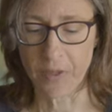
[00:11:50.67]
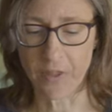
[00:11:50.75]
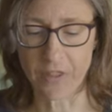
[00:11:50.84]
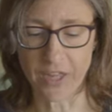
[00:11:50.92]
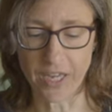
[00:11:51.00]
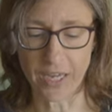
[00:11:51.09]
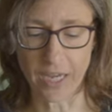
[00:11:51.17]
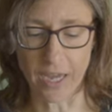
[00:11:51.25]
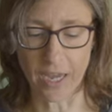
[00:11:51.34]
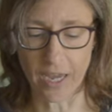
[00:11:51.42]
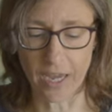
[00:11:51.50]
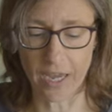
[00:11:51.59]
the
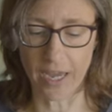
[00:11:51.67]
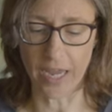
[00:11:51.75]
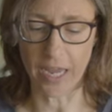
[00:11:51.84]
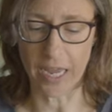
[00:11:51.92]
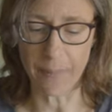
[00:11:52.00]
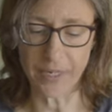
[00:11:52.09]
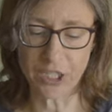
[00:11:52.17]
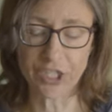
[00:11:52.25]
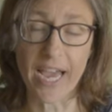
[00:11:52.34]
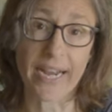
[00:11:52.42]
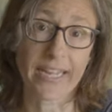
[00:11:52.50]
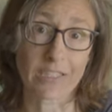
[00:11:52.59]
image
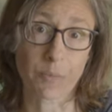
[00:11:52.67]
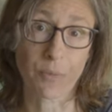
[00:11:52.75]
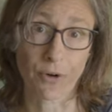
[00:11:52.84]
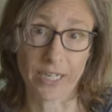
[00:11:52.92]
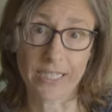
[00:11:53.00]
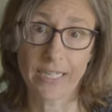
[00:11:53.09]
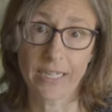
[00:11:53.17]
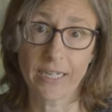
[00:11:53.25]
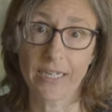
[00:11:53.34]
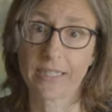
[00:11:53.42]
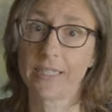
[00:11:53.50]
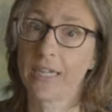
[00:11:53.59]
that gets printed
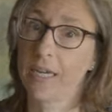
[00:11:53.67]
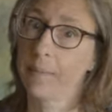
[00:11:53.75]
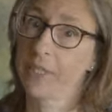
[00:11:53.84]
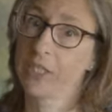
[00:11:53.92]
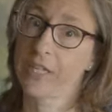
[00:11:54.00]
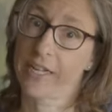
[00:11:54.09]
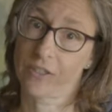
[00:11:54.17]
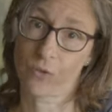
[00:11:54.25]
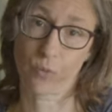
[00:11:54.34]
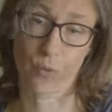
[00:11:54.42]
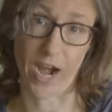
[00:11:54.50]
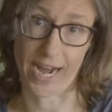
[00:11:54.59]
is the image that's
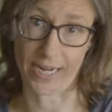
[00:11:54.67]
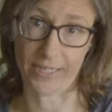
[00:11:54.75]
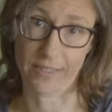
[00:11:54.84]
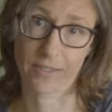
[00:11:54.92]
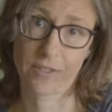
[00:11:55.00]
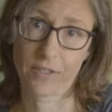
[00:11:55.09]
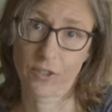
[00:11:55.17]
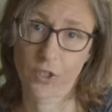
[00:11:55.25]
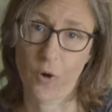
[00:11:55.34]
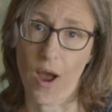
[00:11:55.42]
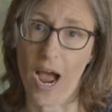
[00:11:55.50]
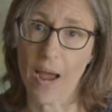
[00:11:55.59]
raised.
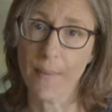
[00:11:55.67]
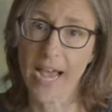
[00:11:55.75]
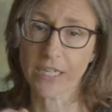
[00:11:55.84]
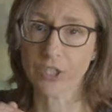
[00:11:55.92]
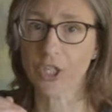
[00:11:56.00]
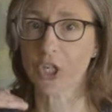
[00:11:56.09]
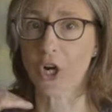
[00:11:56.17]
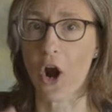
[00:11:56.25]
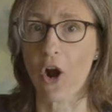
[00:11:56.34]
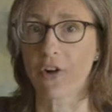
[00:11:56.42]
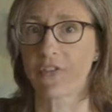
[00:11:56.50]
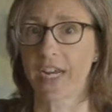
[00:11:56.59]
So I'm actually
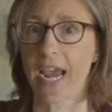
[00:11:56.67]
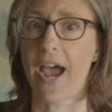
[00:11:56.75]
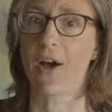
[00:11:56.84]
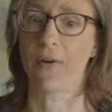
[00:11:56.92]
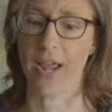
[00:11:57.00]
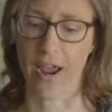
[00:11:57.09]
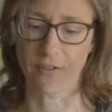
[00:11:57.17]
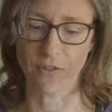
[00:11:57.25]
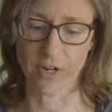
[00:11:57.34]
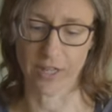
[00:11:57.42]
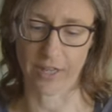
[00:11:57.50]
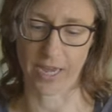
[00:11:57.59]
carving out
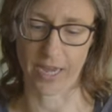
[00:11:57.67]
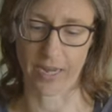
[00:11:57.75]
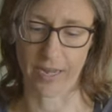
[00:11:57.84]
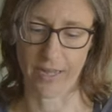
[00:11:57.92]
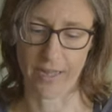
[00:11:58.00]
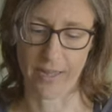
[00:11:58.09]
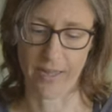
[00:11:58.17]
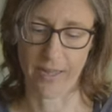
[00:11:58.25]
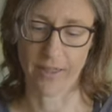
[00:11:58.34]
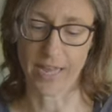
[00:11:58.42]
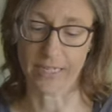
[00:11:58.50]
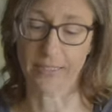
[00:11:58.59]
everything
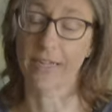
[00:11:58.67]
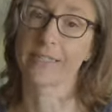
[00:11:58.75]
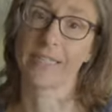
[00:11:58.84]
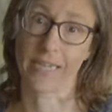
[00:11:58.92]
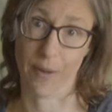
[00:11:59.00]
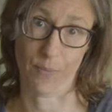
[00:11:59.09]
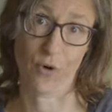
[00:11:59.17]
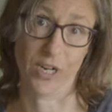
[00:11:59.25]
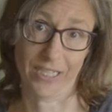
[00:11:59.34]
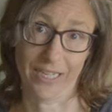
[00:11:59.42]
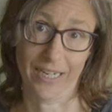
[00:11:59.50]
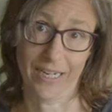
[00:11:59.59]
that doesn't get
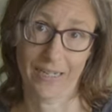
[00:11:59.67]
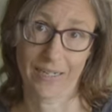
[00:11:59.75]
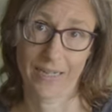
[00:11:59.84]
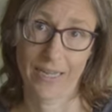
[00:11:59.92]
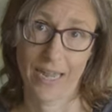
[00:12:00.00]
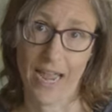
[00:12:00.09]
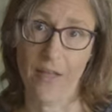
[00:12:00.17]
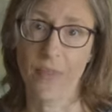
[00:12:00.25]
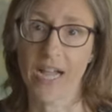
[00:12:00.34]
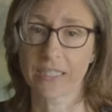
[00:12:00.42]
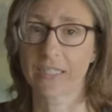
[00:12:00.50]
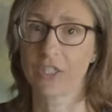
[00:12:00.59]
printed. And that's